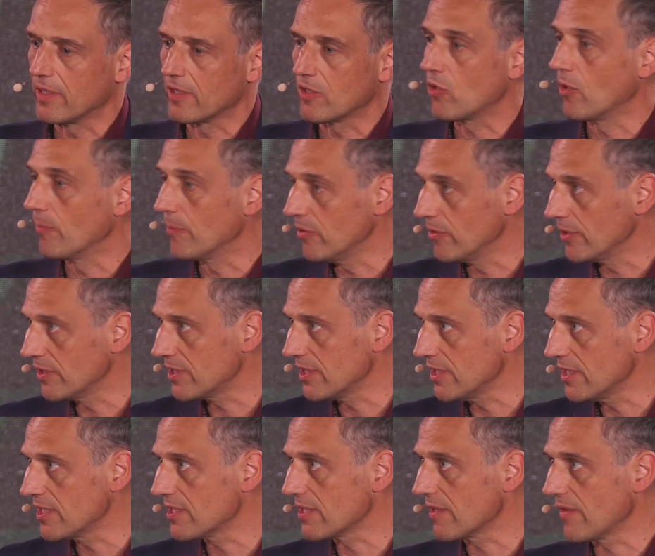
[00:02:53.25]

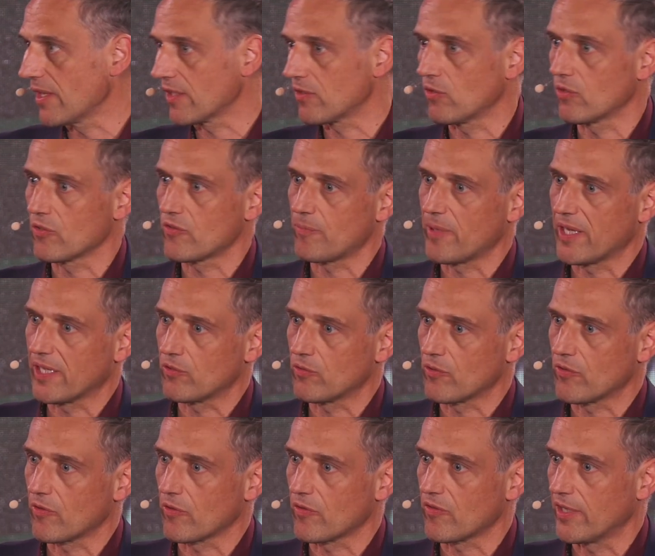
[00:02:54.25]
communities, and that goes back to
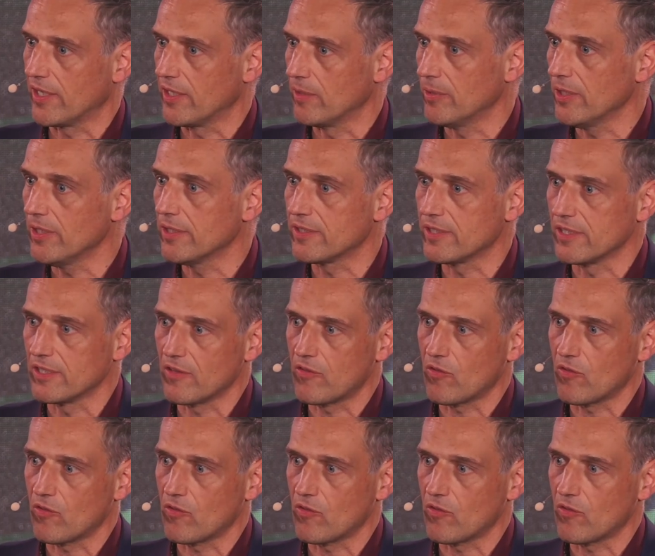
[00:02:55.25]
sustainability.